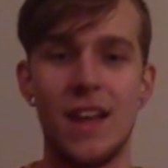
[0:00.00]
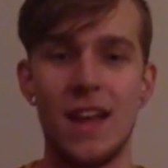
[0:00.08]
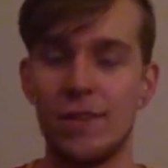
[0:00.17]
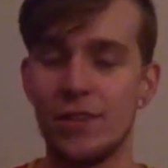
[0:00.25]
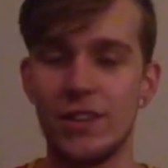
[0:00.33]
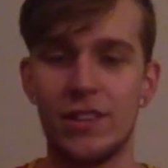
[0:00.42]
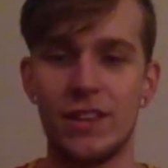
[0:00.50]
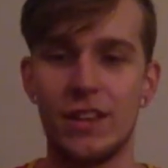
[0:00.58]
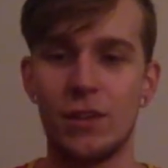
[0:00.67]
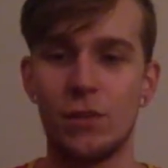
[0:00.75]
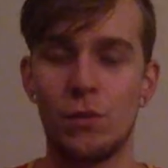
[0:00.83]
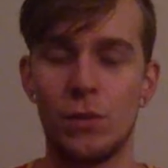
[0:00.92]

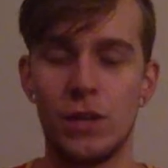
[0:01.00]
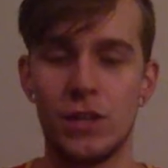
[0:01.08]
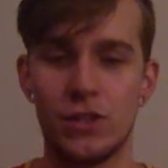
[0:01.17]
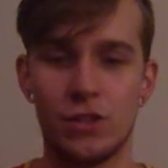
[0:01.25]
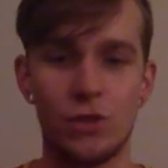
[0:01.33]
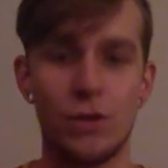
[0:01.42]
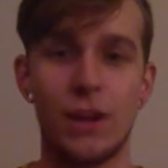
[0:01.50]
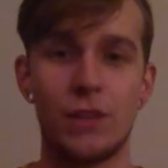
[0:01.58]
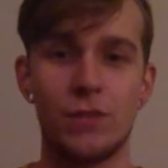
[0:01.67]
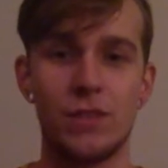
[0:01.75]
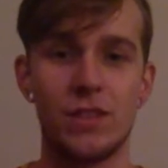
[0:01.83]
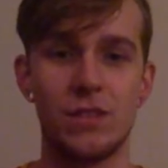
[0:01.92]
Everything was
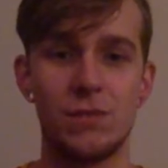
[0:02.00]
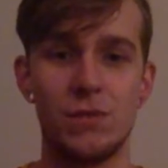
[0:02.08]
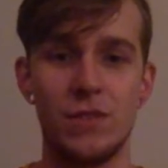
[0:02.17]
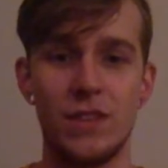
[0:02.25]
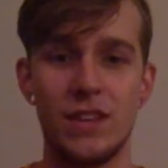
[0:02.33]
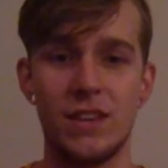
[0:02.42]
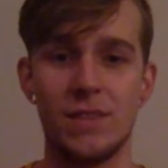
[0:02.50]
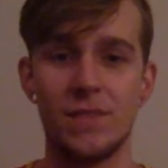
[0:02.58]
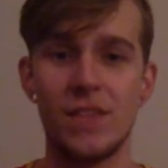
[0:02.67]
correct with this movie.